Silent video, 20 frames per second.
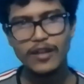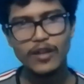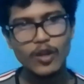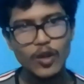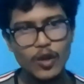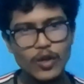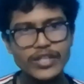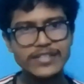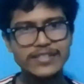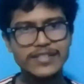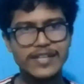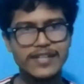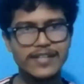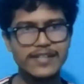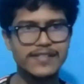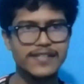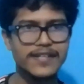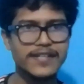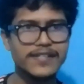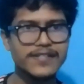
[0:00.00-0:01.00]
loaded
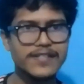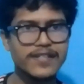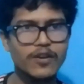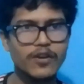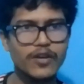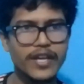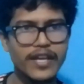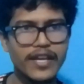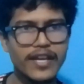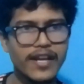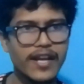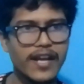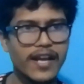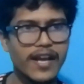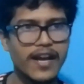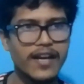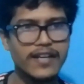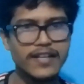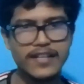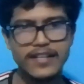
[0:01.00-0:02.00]
data sets. Okay,
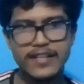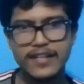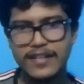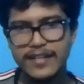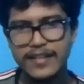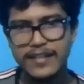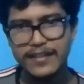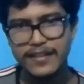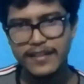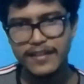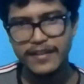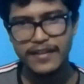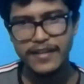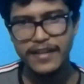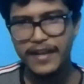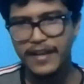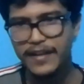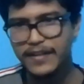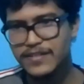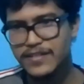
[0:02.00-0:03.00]
and in
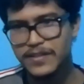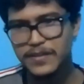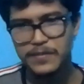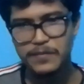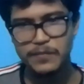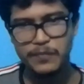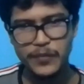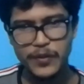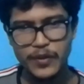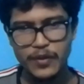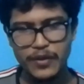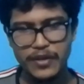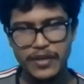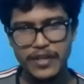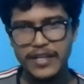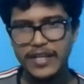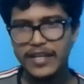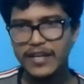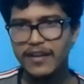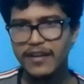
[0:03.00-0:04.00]
next,
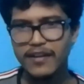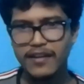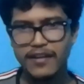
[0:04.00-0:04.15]
okay,